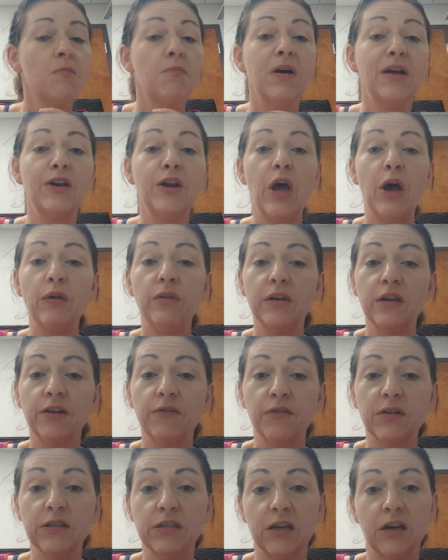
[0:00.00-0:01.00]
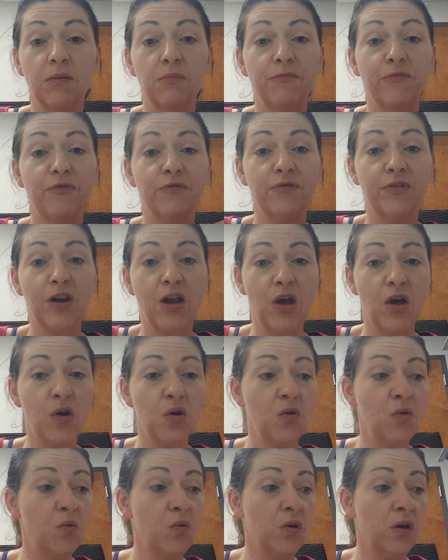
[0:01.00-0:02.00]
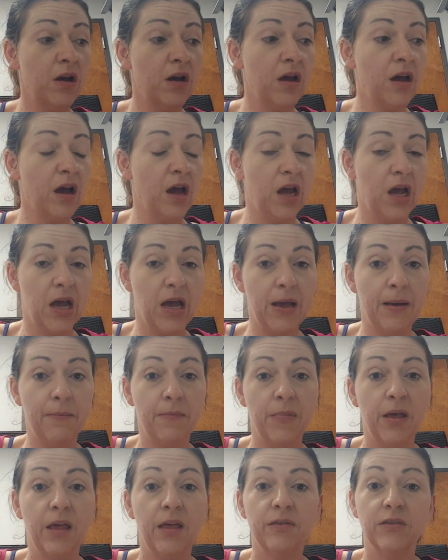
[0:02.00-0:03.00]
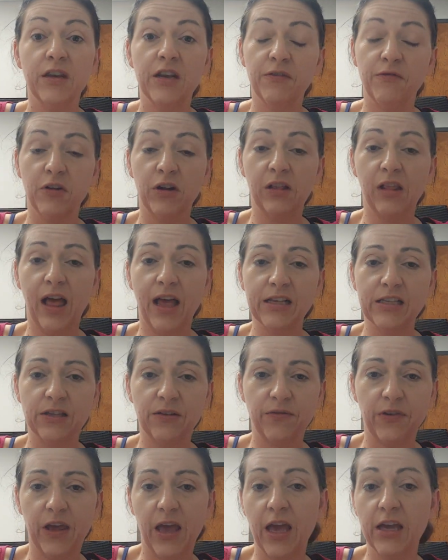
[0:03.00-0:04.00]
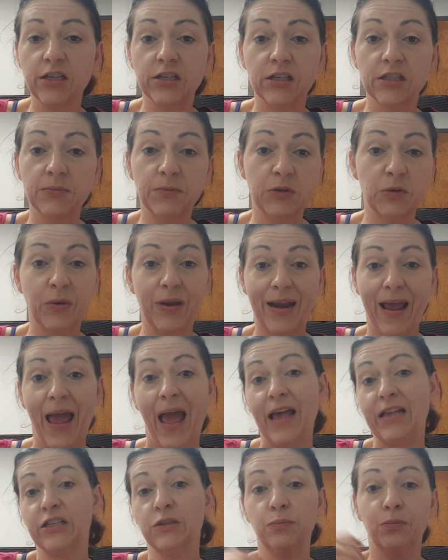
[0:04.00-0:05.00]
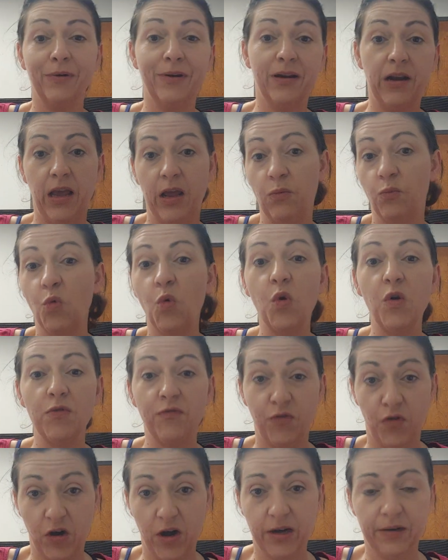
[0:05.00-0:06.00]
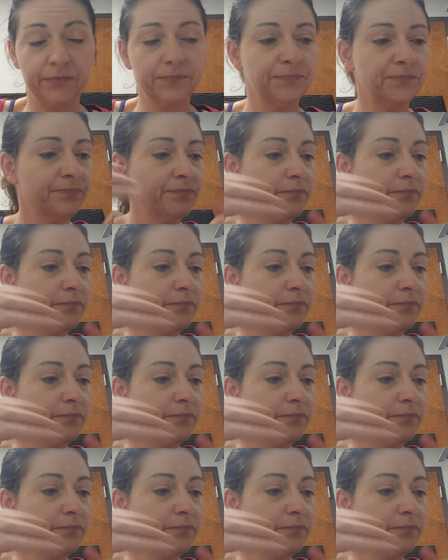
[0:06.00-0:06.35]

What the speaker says: But know the difference in them. Know the different classifications between aspirin and warfarin.